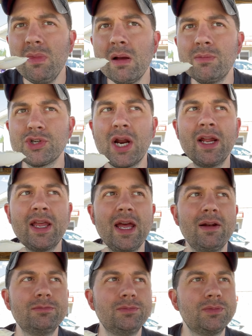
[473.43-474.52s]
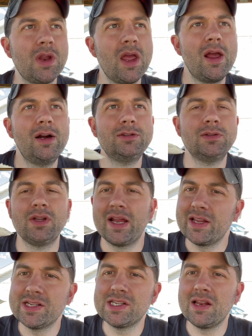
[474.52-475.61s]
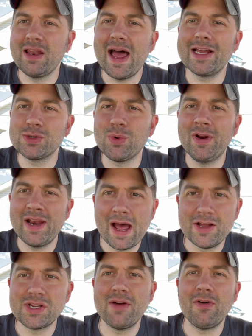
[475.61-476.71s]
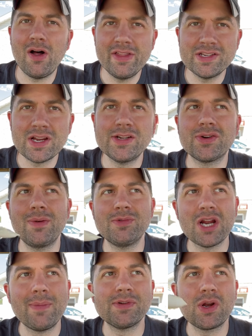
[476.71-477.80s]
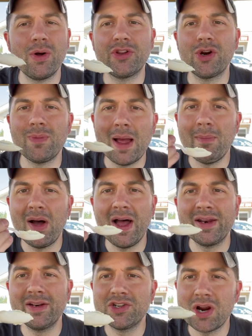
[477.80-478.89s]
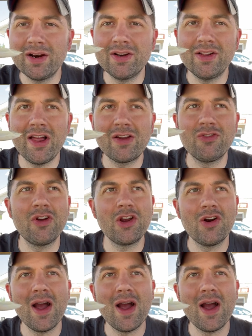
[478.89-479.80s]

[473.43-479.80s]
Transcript: I'm trying to get, like this is the last one now, so I have all these ice cream shops going through my mind trying to like figure